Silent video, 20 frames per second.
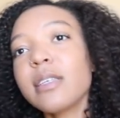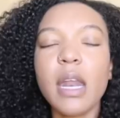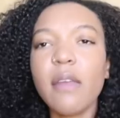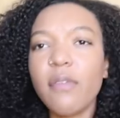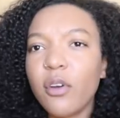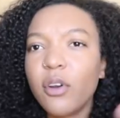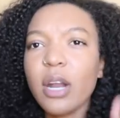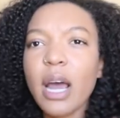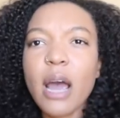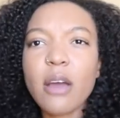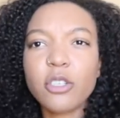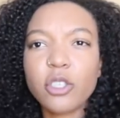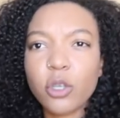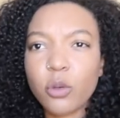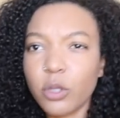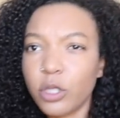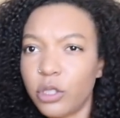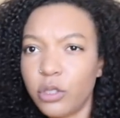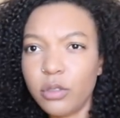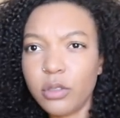And if you're not sure
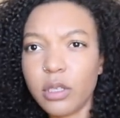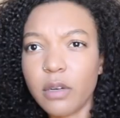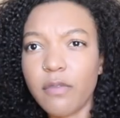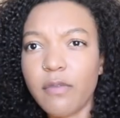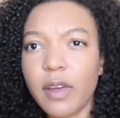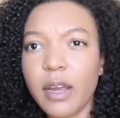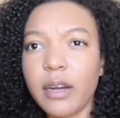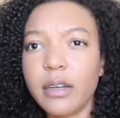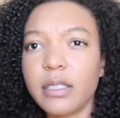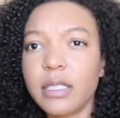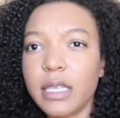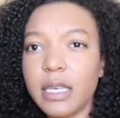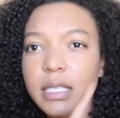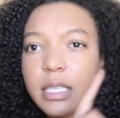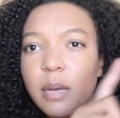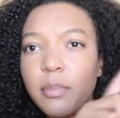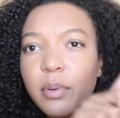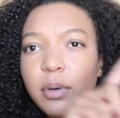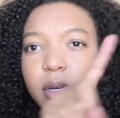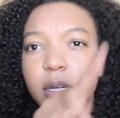what student affairs is,
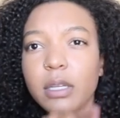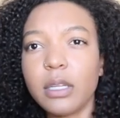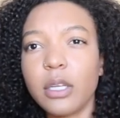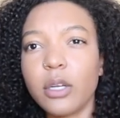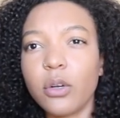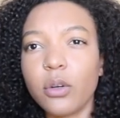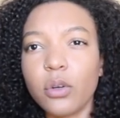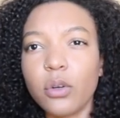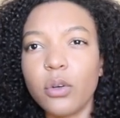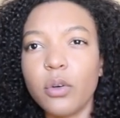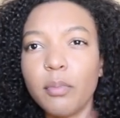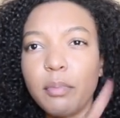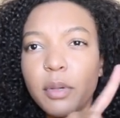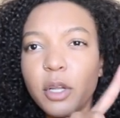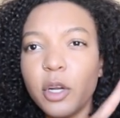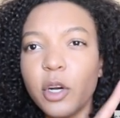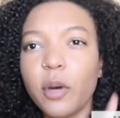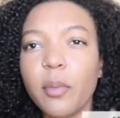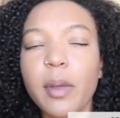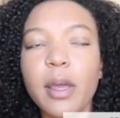I'll put a little
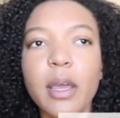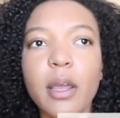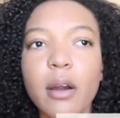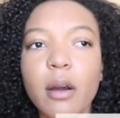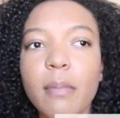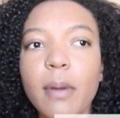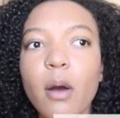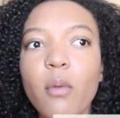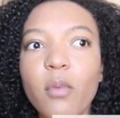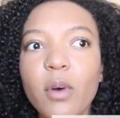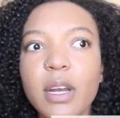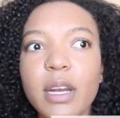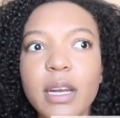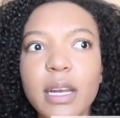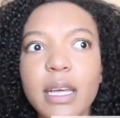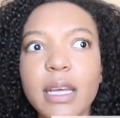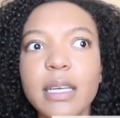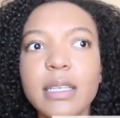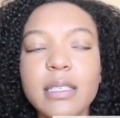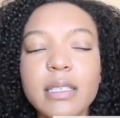blurb here about what
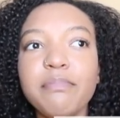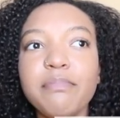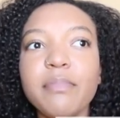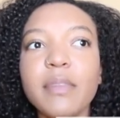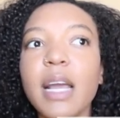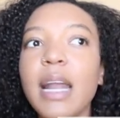it is.